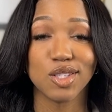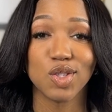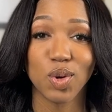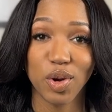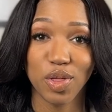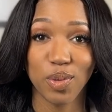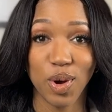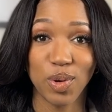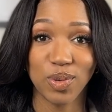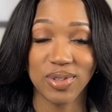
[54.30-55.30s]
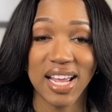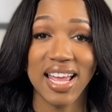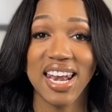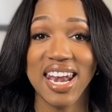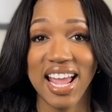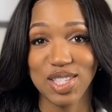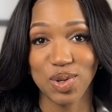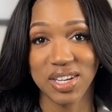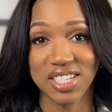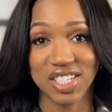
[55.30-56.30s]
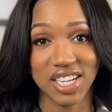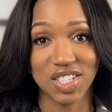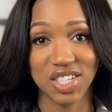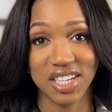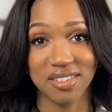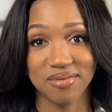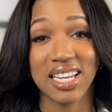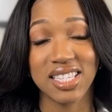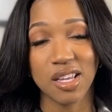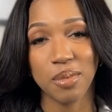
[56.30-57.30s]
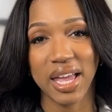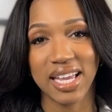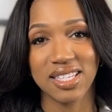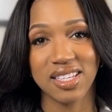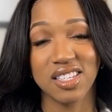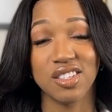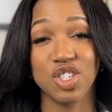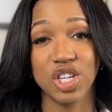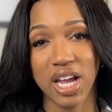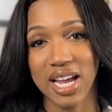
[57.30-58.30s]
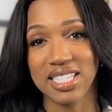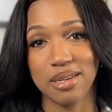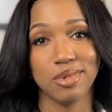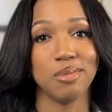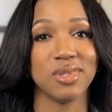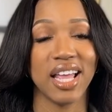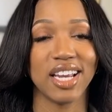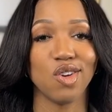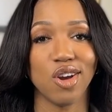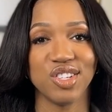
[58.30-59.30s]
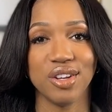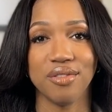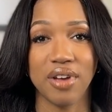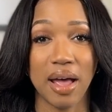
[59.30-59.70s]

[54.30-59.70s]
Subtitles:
sore throat, nasal congestion, and in some cases, GI symptoms like nausea and